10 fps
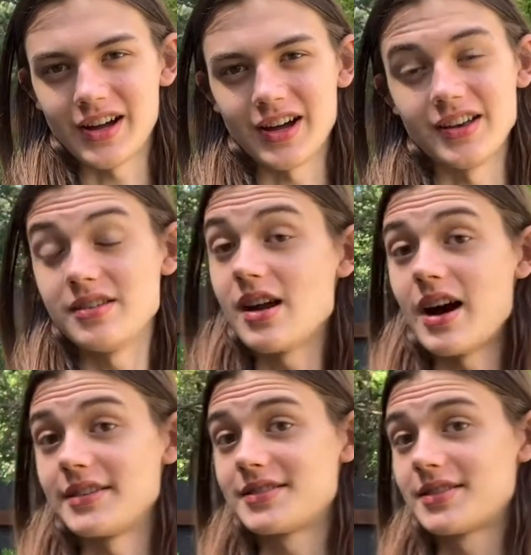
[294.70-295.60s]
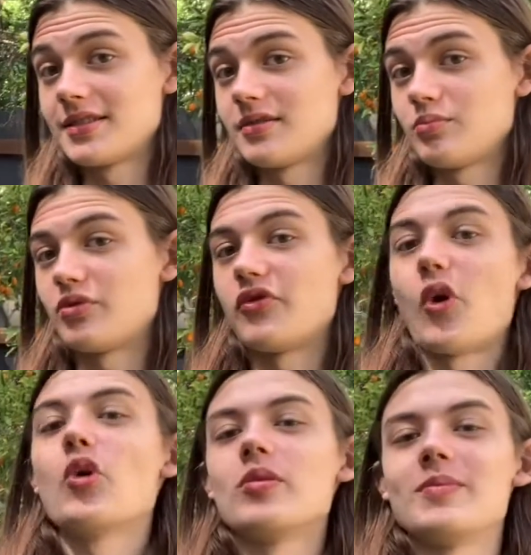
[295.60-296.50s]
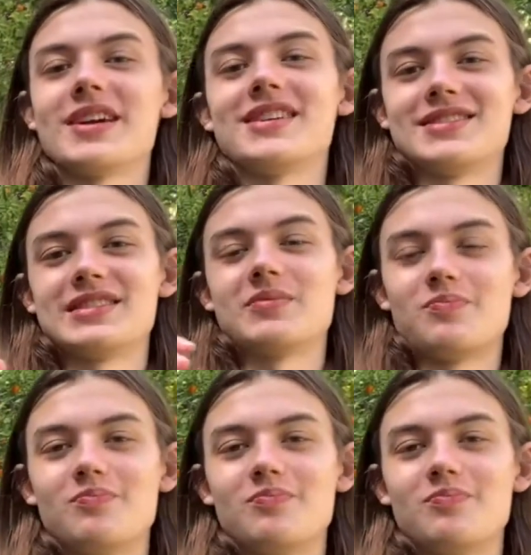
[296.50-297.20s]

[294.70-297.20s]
not performed because the